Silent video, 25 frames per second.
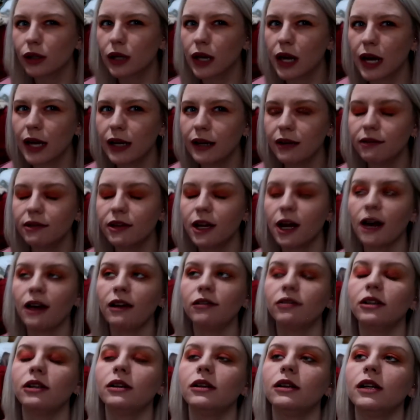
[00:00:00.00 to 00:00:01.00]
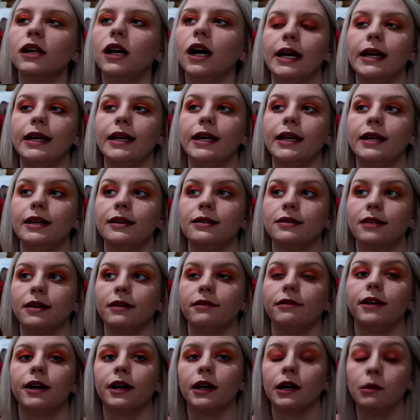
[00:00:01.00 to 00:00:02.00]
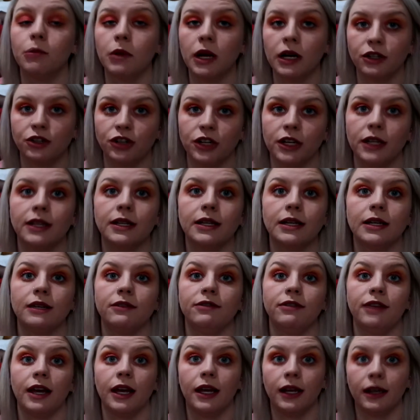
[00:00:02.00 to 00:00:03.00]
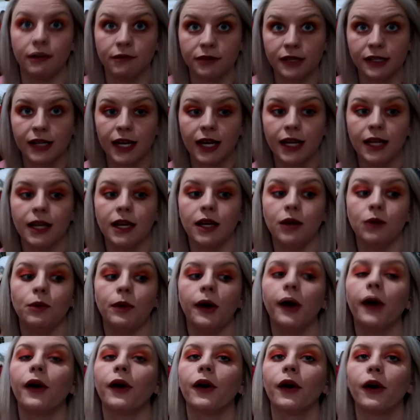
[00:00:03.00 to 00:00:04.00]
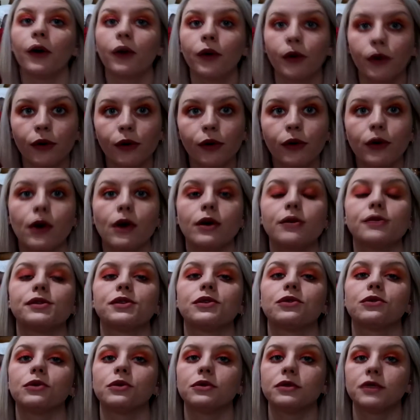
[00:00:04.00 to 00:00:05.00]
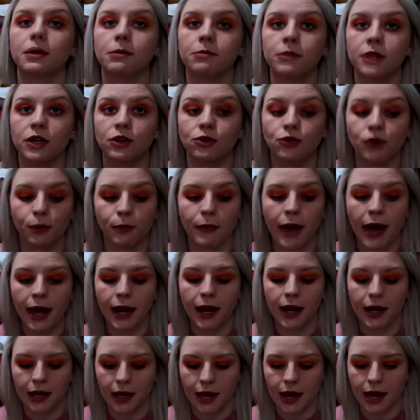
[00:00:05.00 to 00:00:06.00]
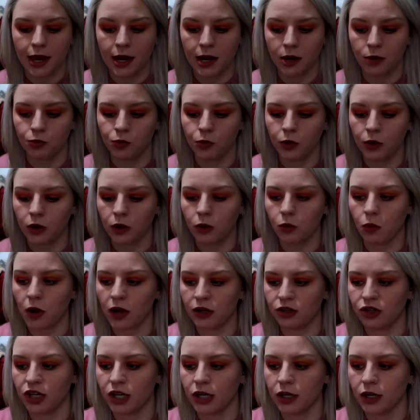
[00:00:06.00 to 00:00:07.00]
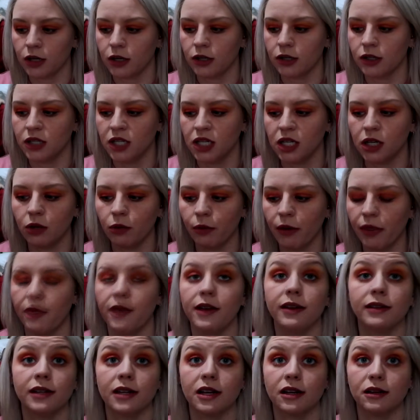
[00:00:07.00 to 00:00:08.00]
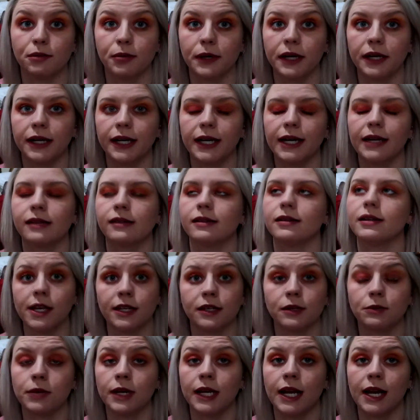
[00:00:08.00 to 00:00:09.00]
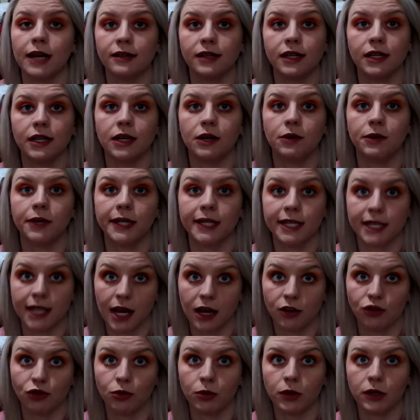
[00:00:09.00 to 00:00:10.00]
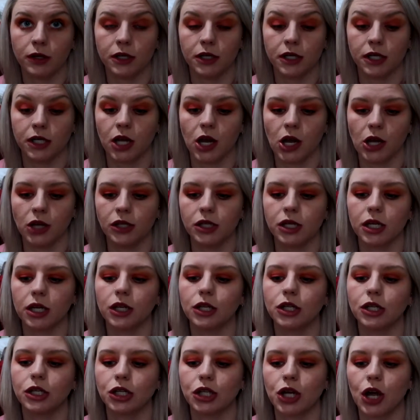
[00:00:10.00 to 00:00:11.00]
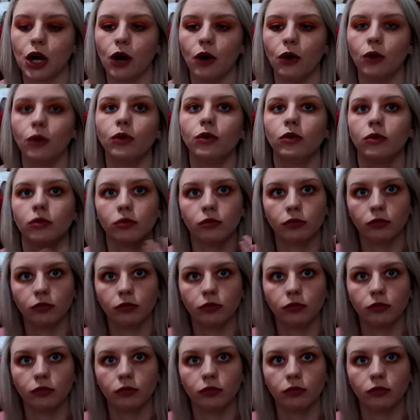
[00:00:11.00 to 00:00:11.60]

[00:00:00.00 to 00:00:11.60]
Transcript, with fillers: kind of novel. It is very much in the vein of Sadie, where a girl goes through something traumatic and we're watching her deal with this experience. This one has to deal with sexual assault, so